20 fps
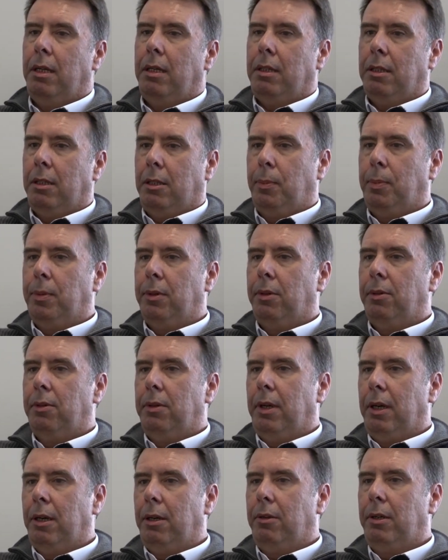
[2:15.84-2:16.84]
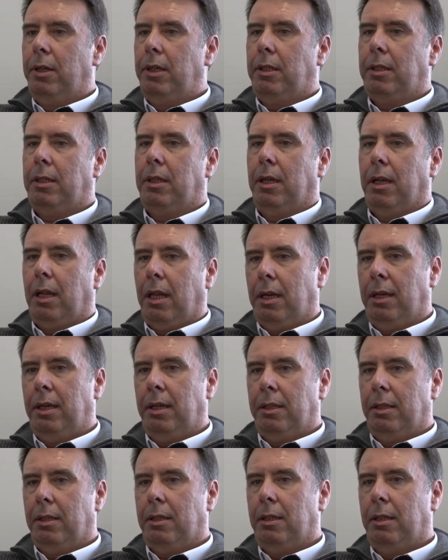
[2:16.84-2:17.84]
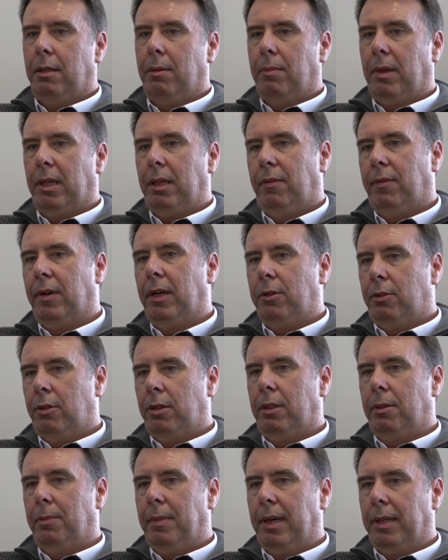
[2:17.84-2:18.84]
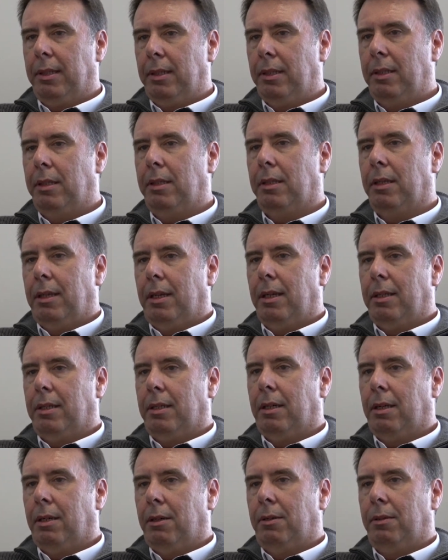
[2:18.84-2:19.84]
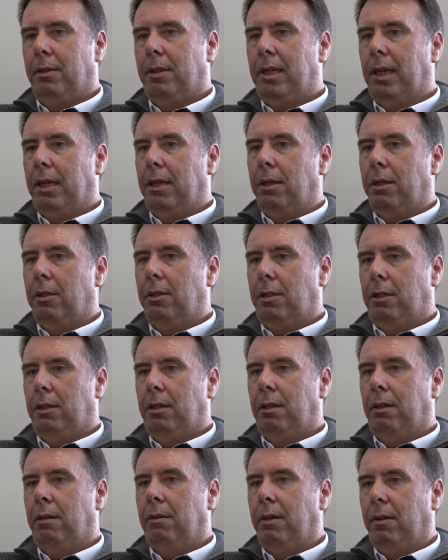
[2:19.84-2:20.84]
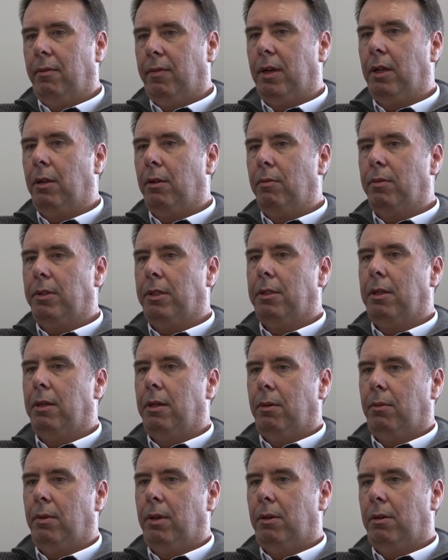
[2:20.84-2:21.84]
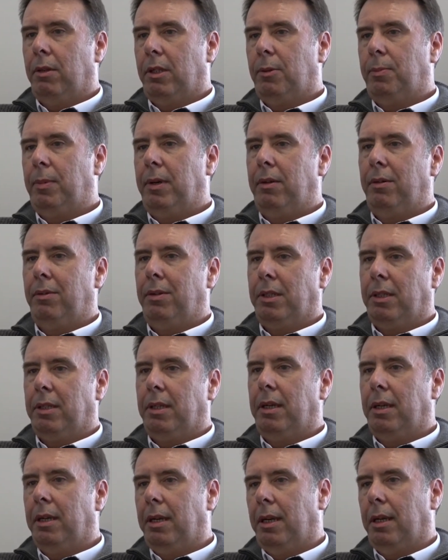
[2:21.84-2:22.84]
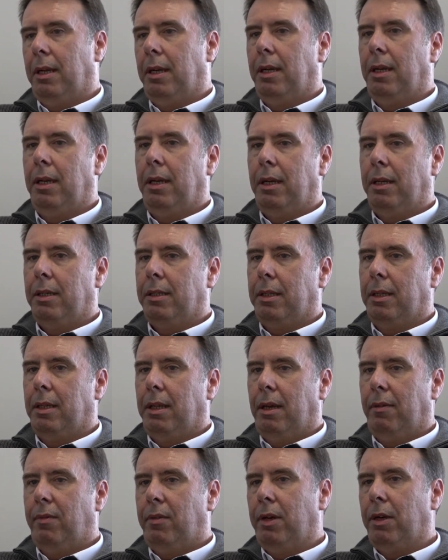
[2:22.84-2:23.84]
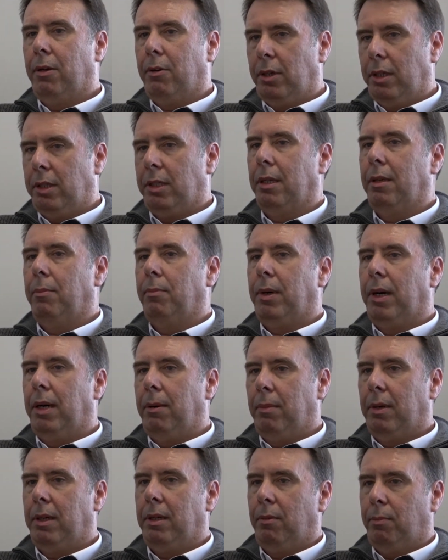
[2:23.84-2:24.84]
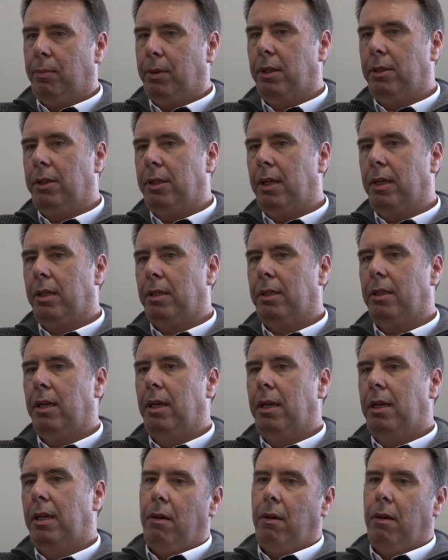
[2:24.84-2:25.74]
to support increased client manufacturing demands. As our technology evolves, we are experiencing an ever-increasing pipeline of projects